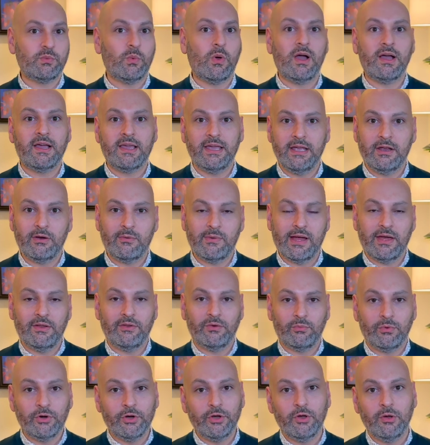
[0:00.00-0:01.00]
walking
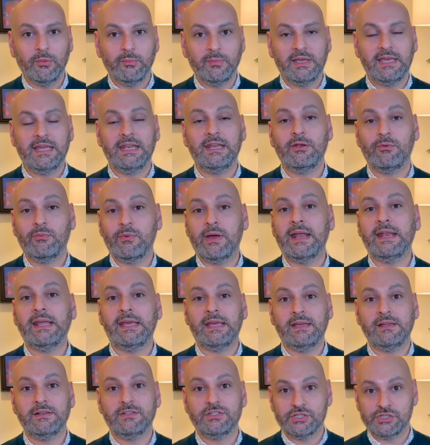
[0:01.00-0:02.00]
around a room getting
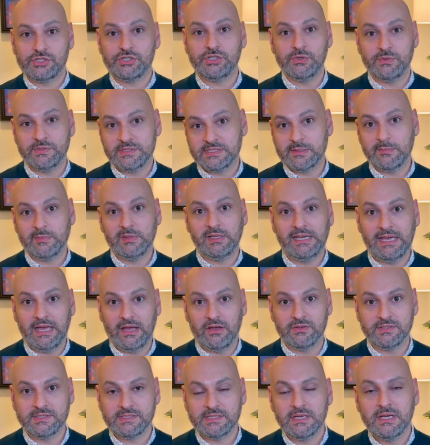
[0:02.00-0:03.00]
ready to shoot something
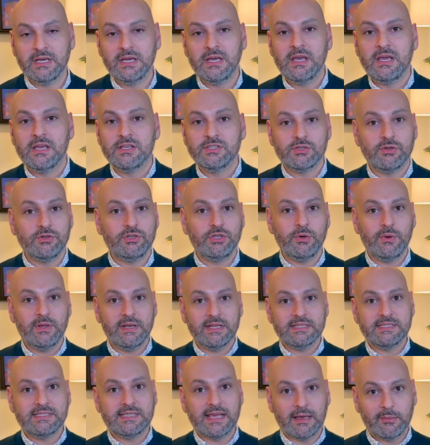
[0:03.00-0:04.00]
else. So do it
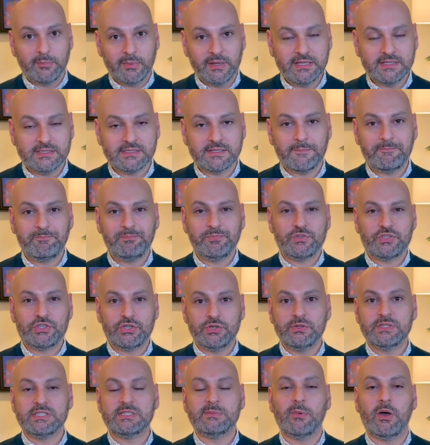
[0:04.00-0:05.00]
in segments.
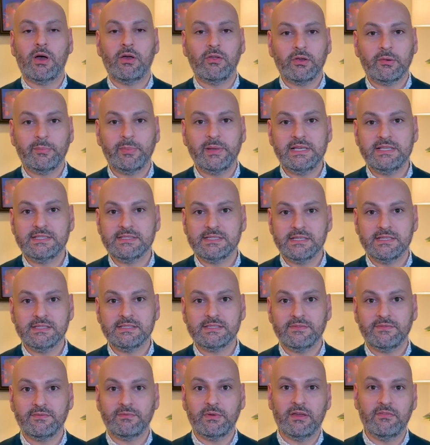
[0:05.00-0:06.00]
Shoot smaller
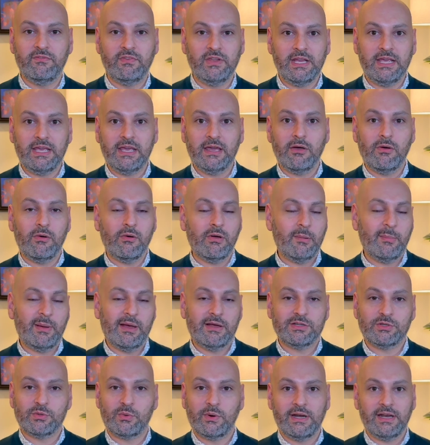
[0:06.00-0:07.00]
pieces of video,
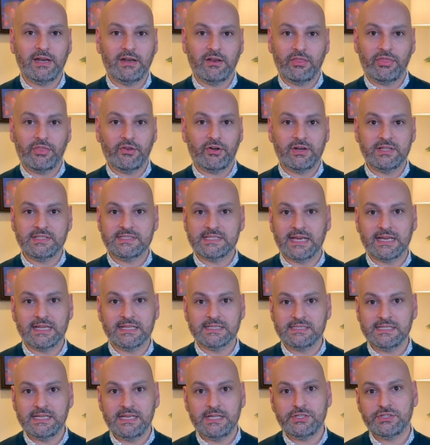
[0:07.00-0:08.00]
about 20 to 30
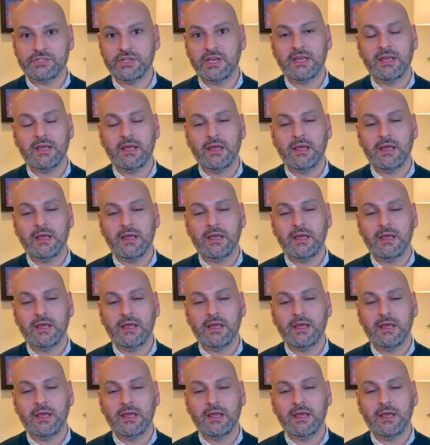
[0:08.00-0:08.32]
seconds each.